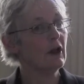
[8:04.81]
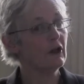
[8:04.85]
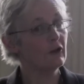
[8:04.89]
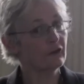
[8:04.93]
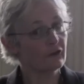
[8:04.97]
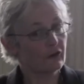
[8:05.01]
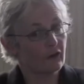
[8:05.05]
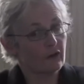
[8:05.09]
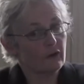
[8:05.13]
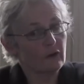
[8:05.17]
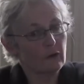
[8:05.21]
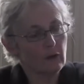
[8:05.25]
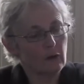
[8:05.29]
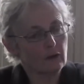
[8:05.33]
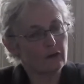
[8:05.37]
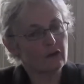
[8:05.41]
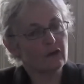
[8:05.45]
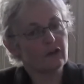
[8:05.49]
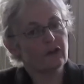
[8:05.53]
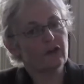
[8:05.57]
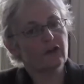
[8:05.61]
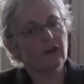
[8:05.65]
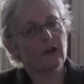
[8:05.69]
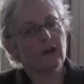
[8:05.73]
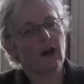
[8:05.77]
So
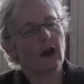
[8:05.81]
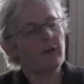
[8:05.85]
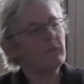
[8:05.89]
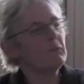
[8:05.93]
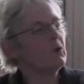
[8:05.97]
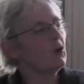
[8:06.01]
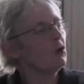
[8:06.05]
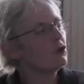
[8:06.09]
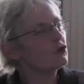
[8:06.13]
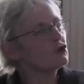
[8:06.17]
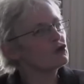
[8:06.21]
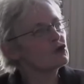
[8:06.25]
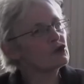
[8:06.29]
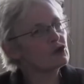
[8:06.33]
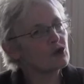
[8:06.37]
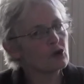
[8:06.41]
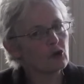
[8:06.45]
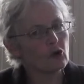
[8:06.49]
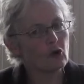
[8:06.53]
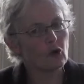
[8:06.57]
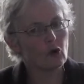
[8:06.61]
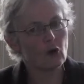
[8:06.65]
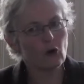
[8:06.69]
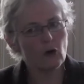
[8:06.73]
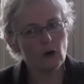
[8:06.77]
I'm not
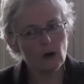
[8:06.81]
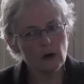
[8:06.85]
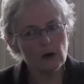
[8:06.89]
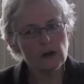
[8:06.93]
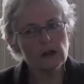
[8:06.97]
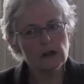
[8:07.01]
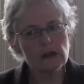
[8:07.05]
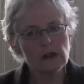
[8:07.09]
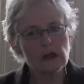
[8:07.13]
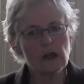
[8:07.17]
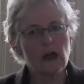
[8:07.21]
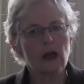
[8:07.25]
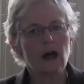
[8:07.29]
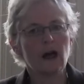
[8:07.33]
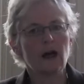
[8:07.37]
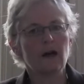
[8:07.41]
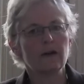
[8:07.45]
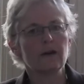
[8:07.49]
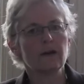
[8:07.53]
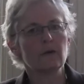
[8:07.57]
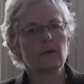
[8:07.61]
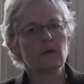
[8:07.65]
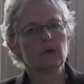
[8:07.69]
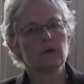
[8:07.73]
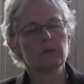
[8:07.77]
sure,
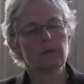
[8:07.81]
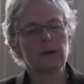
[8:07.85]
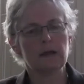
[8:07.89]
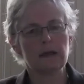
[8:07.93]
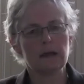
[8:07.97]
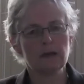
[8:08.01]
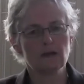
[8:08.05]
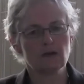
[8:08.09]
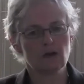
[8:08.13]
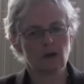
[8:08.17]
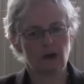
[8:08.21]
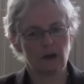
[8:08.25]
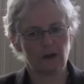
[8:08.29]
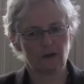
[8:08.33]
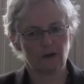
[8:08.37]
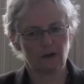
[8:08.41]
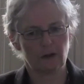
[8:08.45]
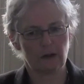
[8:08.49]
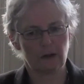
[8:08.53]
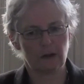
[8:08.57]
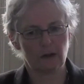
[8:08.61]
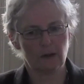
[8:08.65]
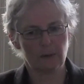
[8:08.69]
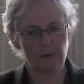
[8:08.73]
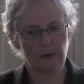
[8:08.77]
and it would be
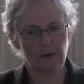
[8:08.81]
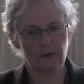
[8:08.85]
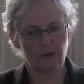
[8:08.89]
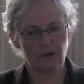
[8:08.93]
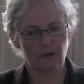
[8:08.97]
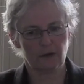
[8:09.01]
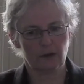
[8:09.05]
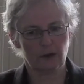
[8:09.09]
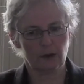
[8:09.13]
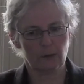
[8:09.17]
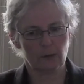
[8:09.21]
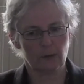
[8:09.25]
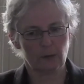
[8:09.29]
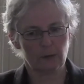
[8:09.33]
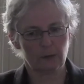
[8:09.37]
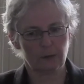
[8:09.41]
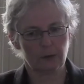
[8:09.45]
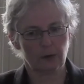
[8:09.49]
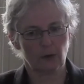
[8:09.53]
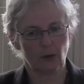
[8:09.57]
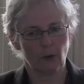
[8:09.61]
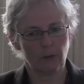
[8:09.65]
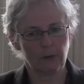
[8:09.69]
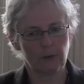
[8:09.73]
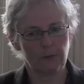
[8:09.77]
interesting, the person I would
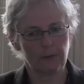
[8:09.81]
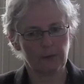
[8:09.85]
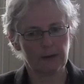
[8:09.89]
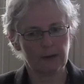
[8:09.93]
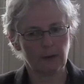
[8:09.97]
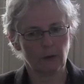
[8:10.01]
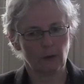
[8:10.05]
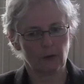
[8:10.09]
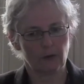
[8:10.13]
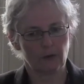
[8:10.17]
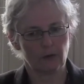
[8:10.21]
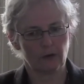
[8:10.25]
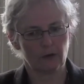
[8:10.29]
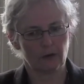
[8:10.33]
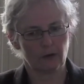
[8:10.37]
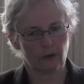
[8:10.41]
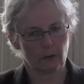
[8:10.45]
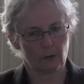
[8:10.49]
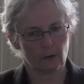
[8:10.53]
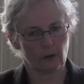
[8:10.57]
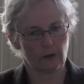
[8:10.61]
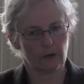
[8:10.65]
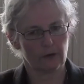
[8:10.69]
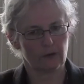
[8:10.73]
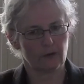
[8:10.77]
probably want to
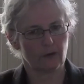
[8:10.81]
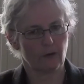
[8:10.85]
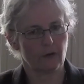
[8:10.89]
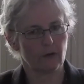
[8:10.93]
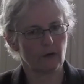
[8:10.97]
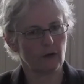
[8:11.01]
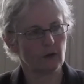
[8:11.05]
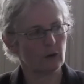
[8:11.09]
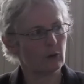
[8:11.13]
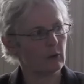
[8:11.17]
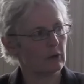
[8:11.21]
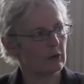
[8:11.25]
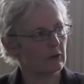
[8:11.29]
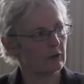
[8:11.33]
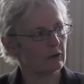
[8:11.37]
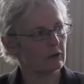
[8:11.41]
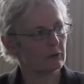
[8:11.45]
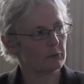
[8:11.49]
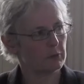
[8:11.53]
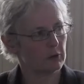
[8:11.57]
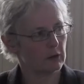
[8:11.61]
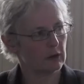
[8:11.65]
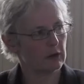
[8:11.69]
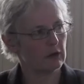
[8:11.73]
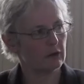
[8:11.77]
talk this through with as a
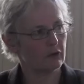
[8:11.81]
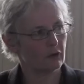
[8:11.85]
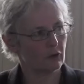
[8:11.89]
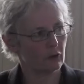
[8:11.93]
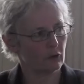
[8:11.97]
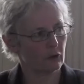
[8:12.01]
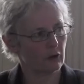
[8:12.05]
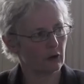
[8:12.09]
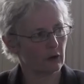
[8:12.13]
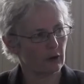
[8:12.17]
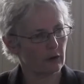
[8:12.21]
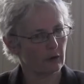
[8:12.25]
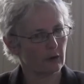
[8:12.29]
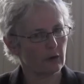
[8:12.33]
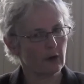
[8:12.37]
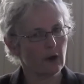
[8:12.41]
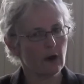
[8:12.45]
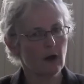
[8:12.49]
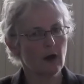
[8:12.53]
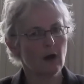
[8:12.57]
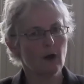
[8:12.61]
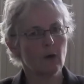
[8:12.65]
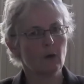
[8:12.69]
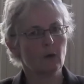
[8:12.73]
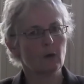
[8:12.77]
prehistorian
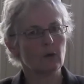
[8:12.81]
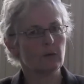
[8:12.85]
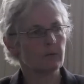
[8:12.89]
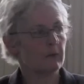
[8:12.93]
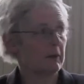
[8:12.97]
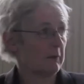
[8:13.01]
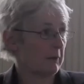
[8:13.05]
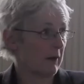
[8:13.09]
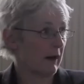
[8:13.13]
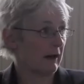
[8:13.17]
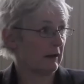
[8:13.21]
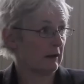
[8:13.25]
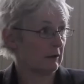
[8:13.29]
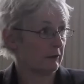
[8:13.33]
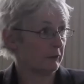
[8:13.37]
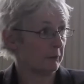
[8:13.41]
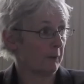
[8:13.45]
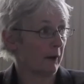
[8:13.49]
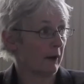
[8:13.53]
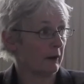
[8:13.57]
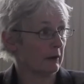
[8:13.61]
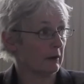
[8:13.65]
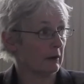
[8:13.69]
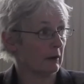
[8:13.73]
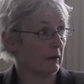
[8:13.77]
would be Penny
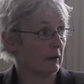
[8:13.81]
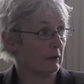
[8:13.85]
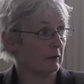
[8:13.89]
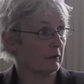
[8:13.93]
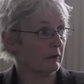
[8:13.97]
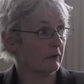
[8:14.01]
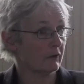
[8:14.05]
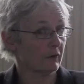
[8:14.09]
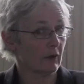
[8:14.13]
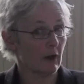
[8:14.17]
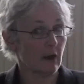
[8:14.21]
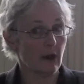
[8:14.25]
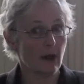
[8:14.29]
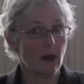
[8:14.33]
Spikins.